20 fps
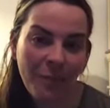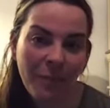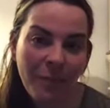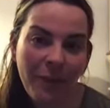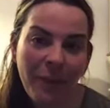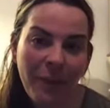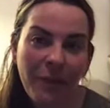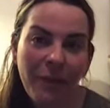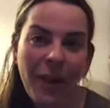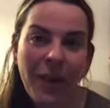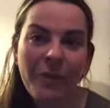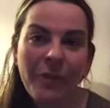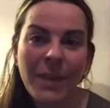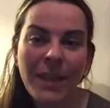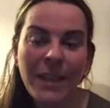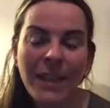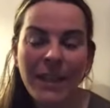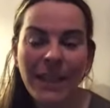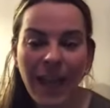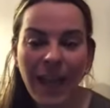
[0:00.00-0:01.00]
My 5
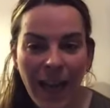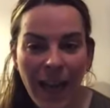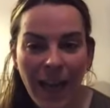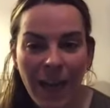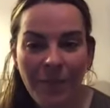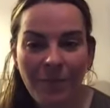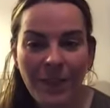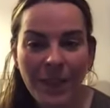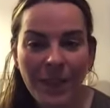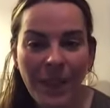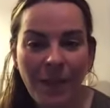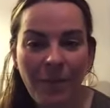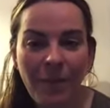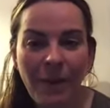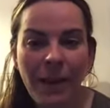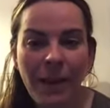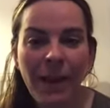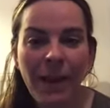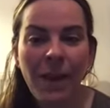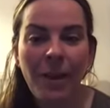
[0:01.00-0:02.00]
weeks to calm is
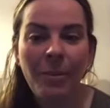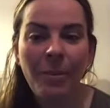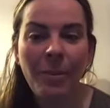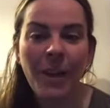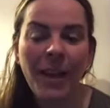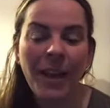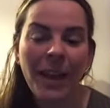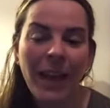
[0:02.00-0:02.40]
coming up,